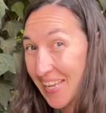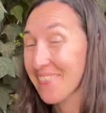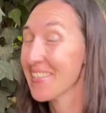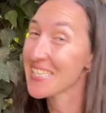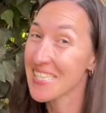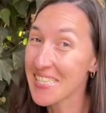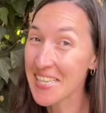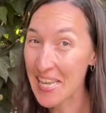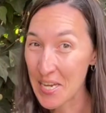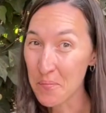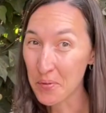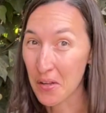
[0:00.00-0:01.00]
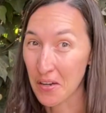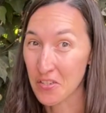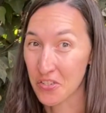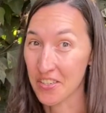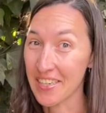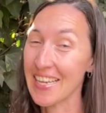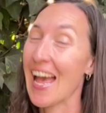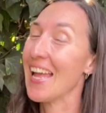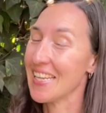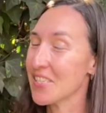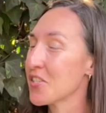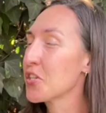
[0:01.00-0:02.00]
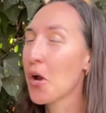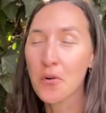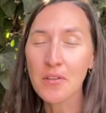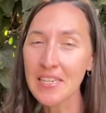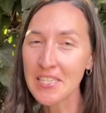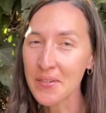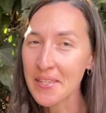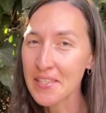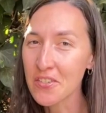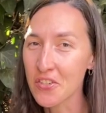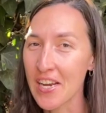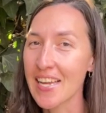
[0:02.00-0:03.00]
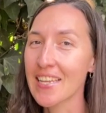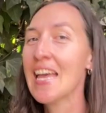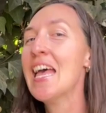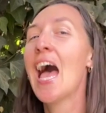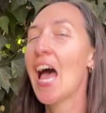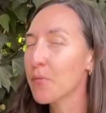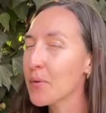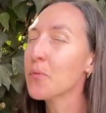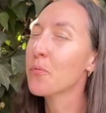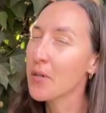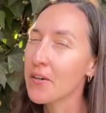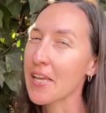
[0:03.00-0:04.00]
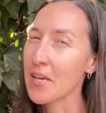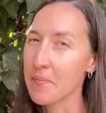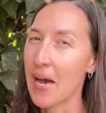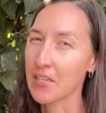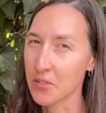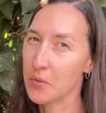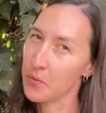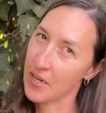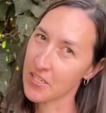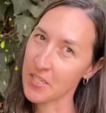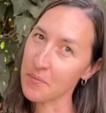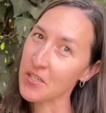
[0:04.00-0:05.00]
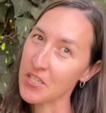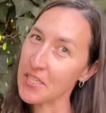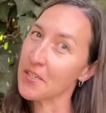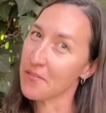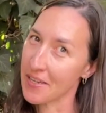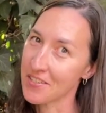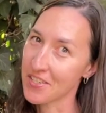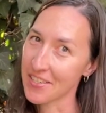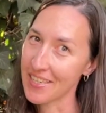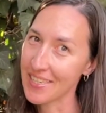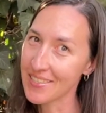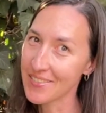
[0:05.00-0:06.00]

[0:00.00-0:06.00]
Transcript: This is camp laundry and it's totally doing the trick, and we will get back to a washing machine eventually.